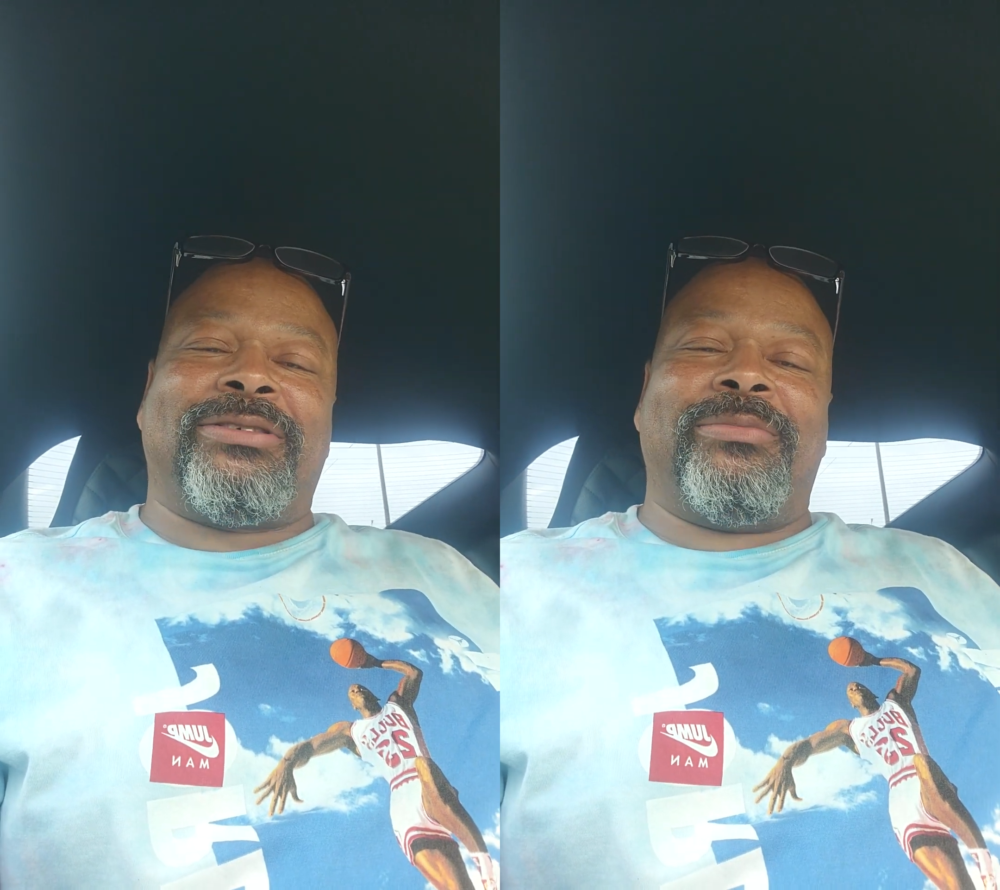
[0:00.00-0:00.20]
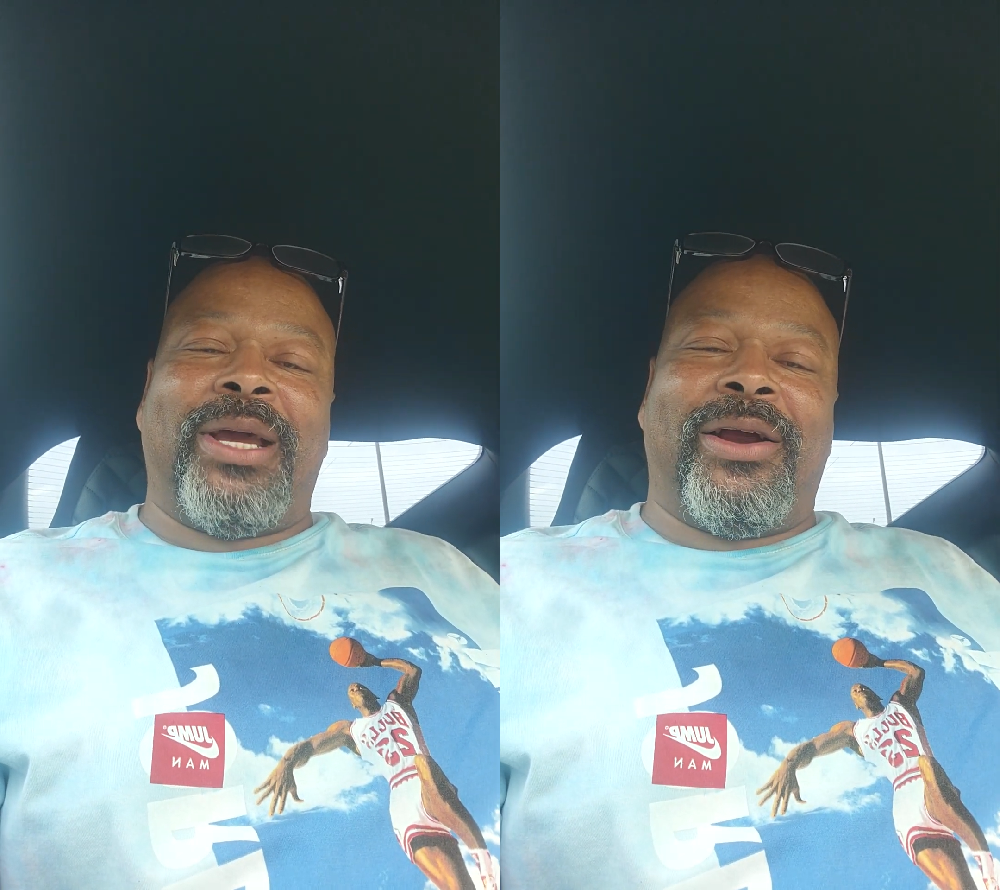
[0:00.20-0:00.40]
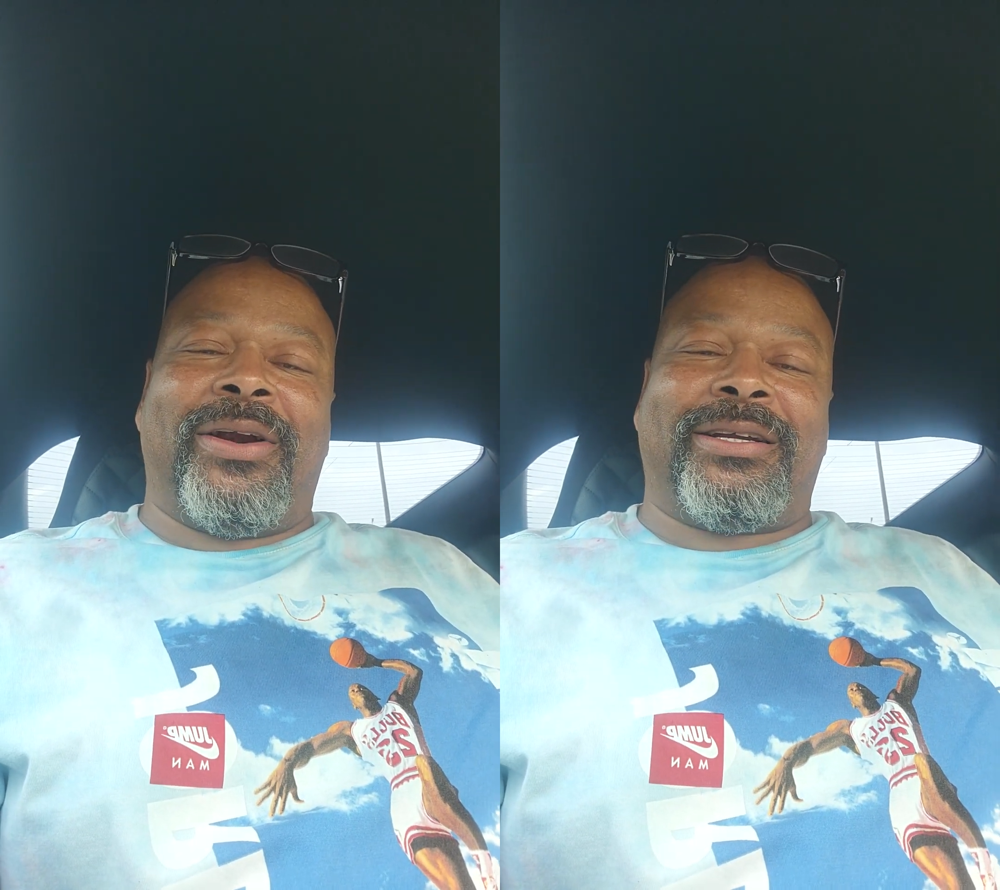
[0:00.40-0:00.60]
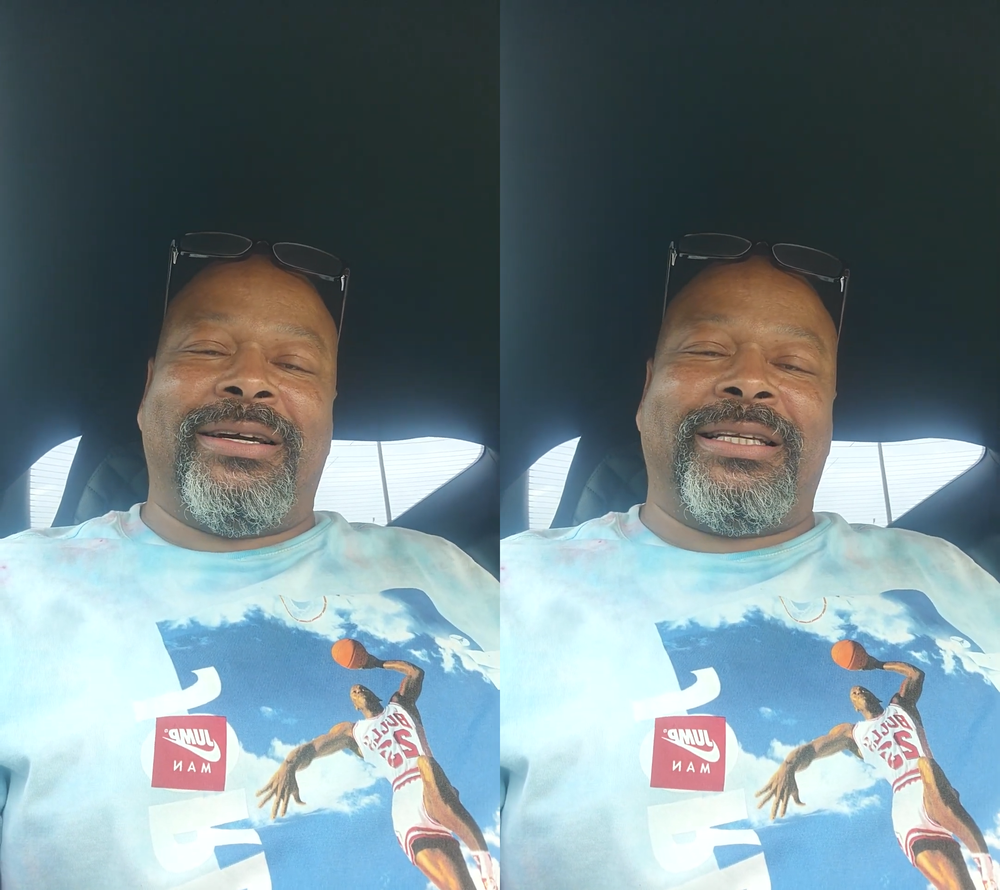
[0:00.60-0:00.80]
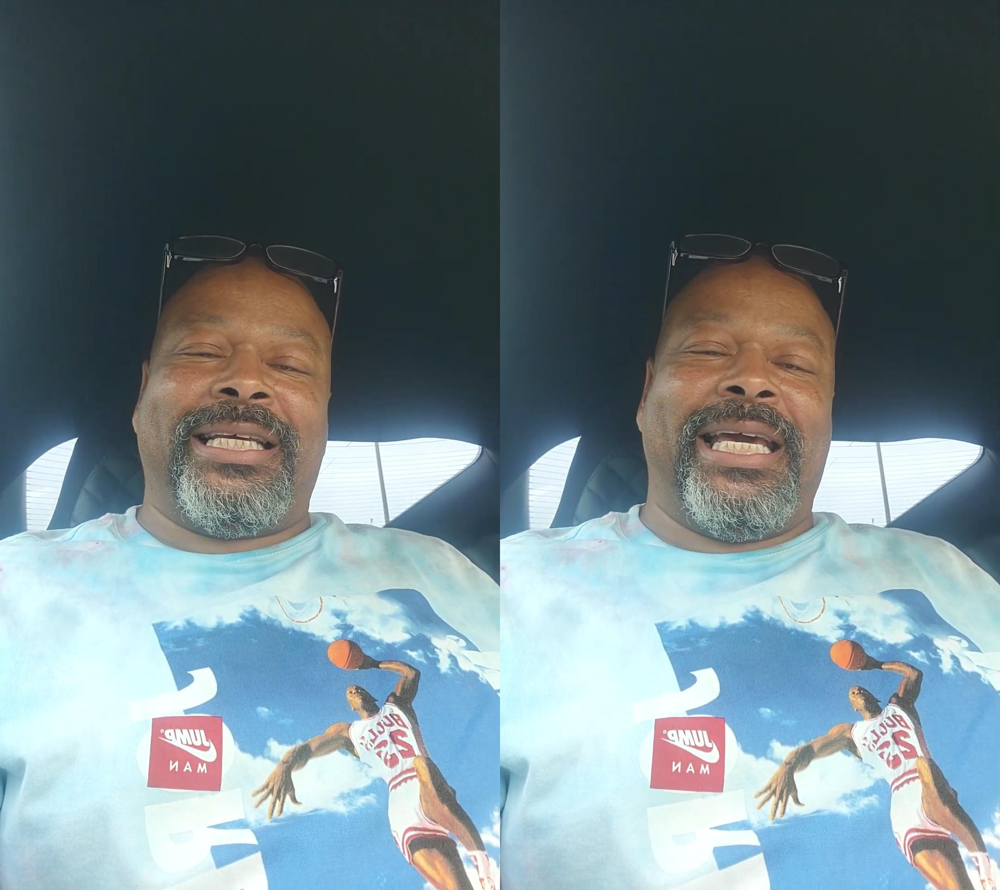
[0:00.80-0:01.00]
some air and
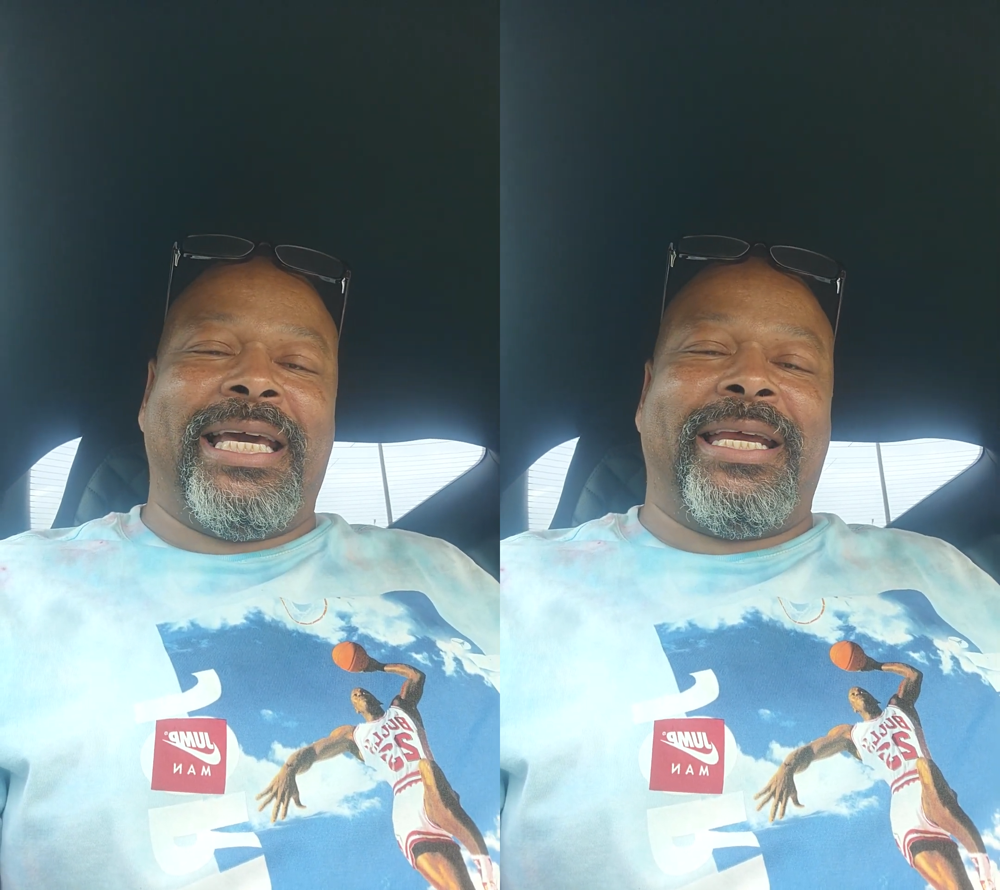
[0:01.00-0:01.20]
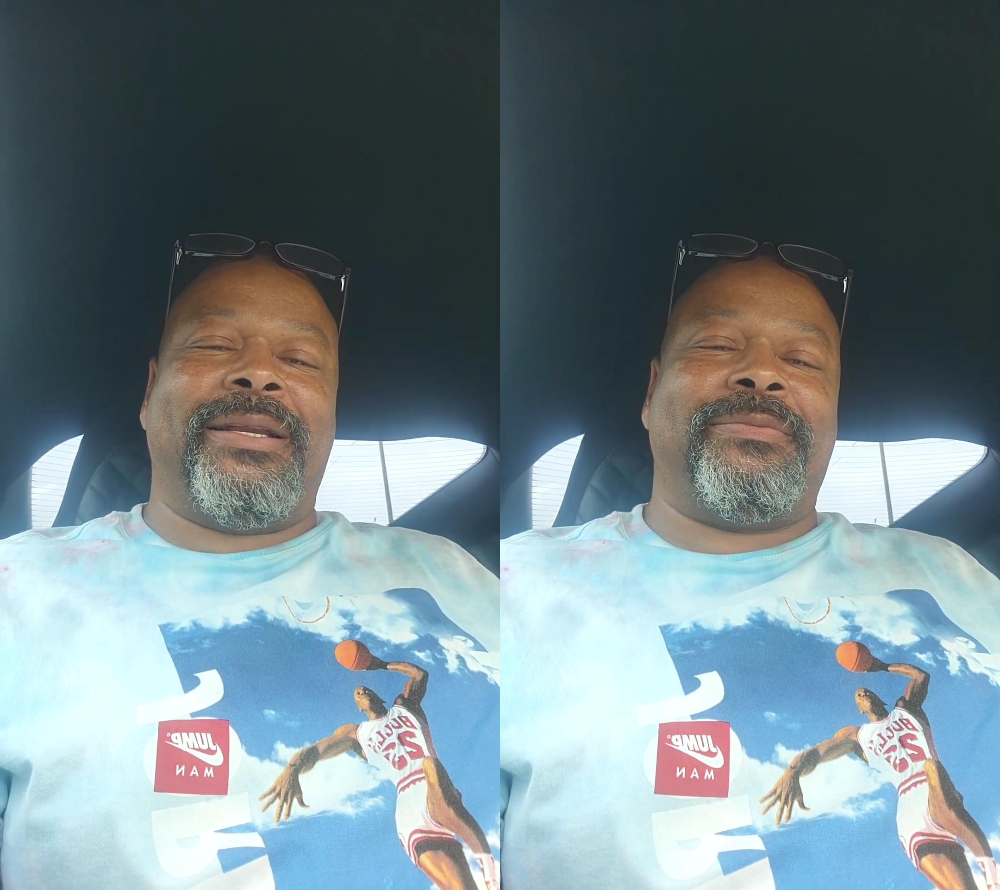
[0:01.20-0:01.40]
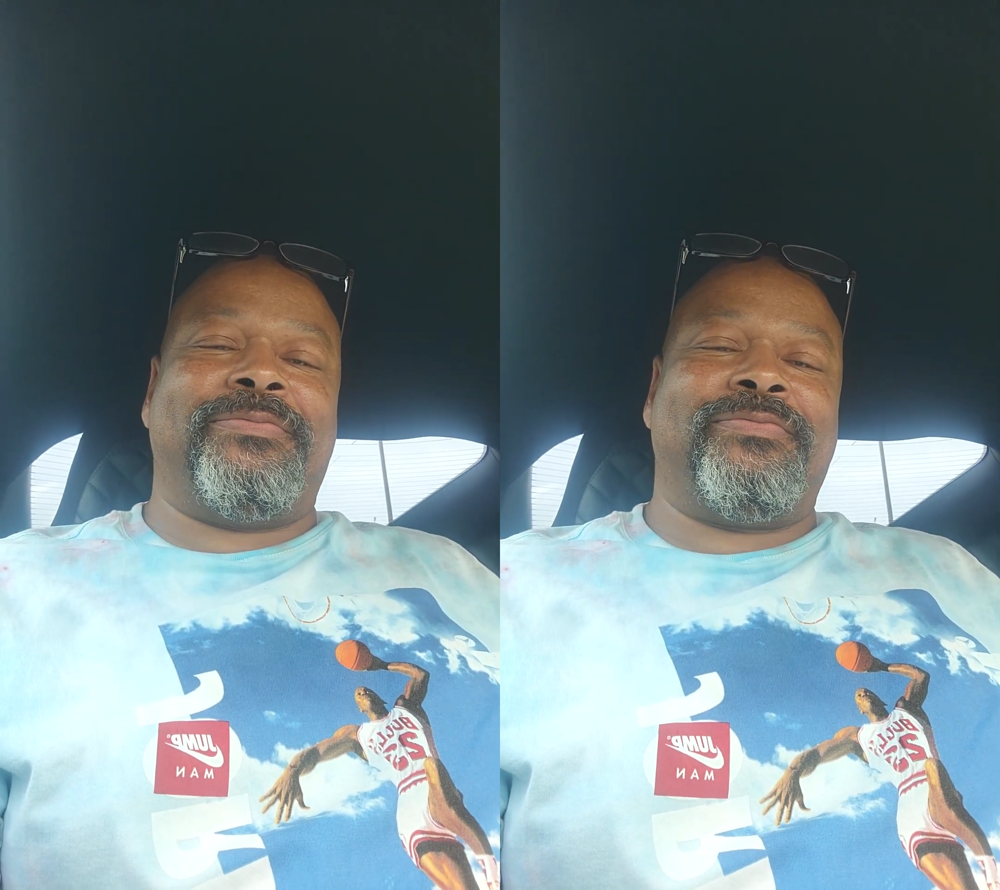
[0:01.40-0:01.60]
couldn't get it?